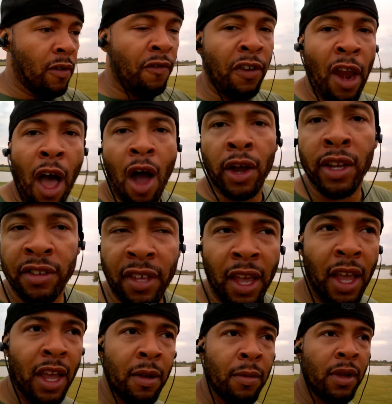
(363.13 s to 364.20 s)
vlogging
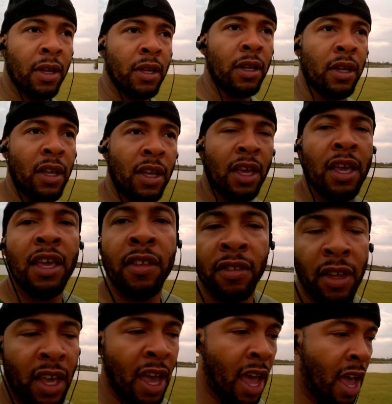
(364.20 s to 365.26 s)
team,
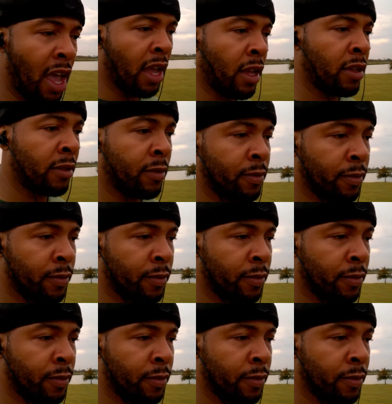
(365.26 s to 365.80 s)
Easy Gang.